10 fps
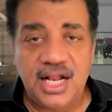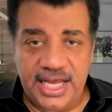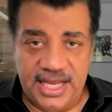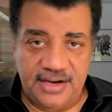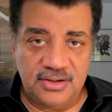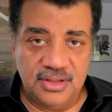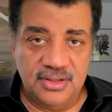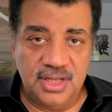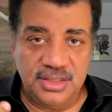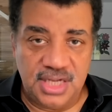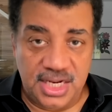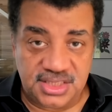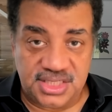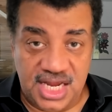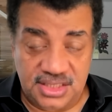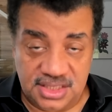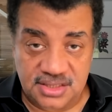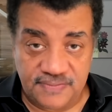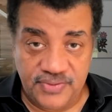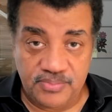and the United States.
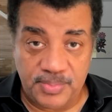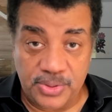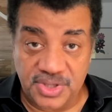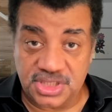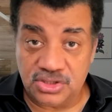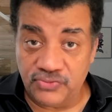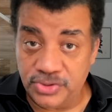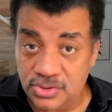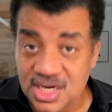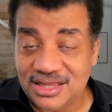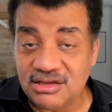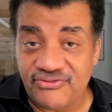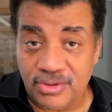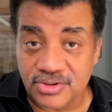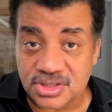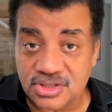By the way, Soviet Union got there first.